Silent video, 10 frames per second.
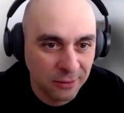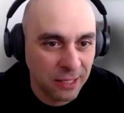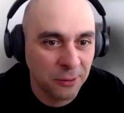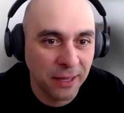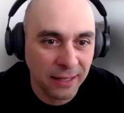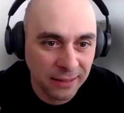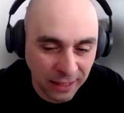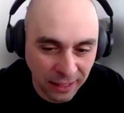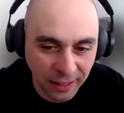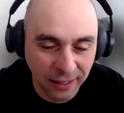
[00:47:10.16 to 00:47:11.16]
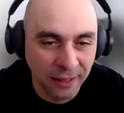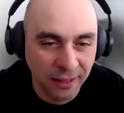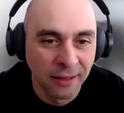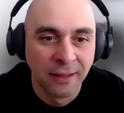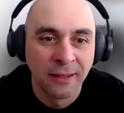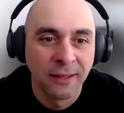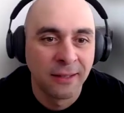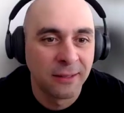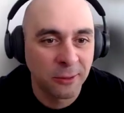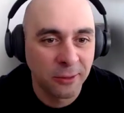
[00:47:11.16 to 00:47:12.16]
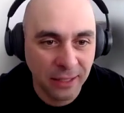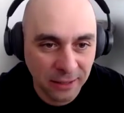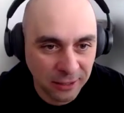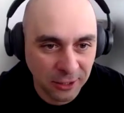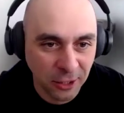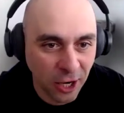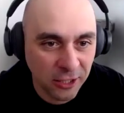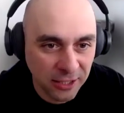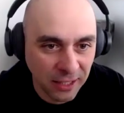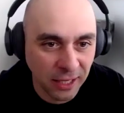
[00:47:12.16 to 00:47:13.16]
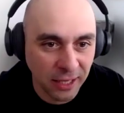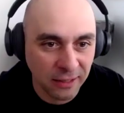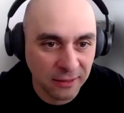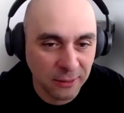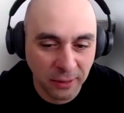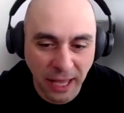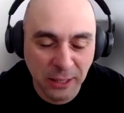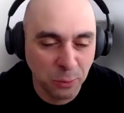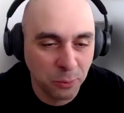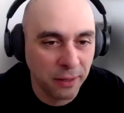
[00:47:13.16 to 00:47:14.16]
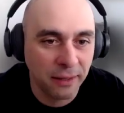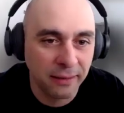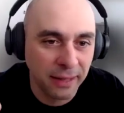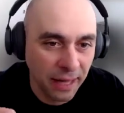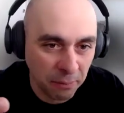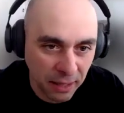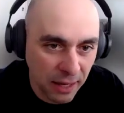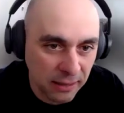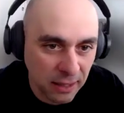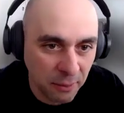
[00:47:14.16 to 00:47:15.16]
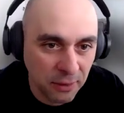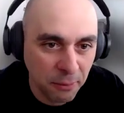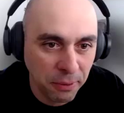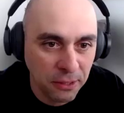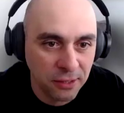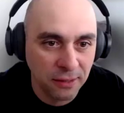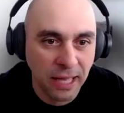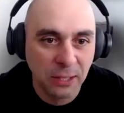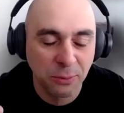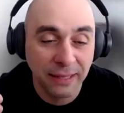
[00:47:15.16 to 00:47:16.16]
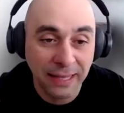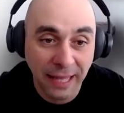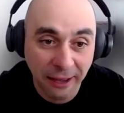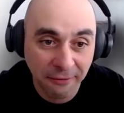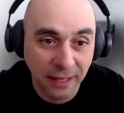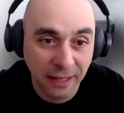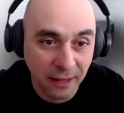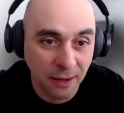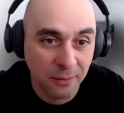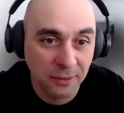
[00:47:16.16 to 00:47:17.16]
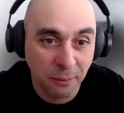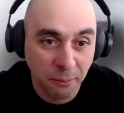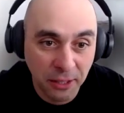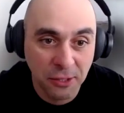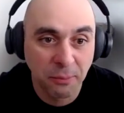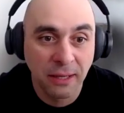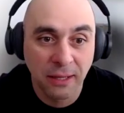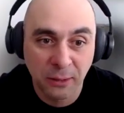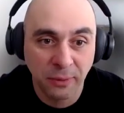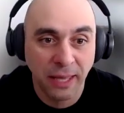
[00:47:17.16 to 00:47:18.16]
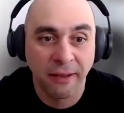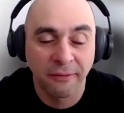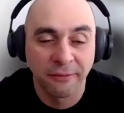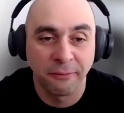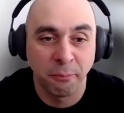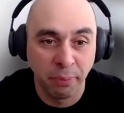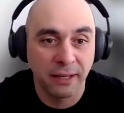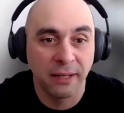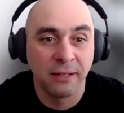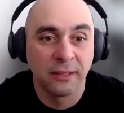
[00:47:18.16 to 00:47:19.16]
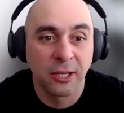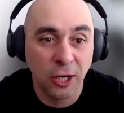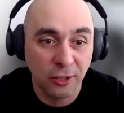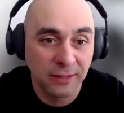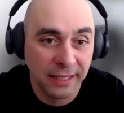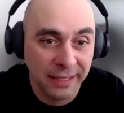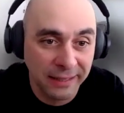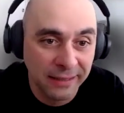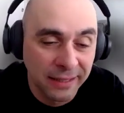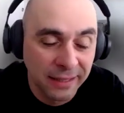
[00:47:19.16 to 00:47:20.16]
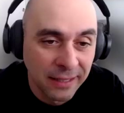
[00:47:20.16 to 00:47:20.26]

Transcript: so that you can scale to this large scale. So that's where the APIs come into the picture. That's where DevNet comes in the picture, because we have built content